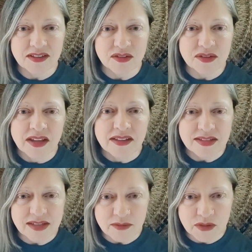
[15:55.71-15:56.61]
There's
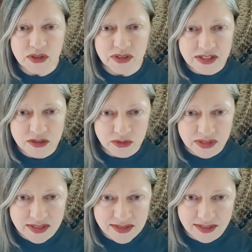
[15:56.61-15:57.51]
these evergreen
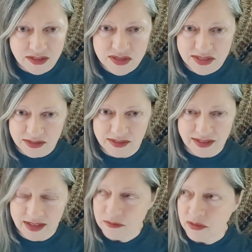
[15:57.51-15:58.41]
trees that are still
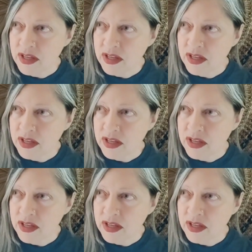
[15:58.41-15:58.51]
alive.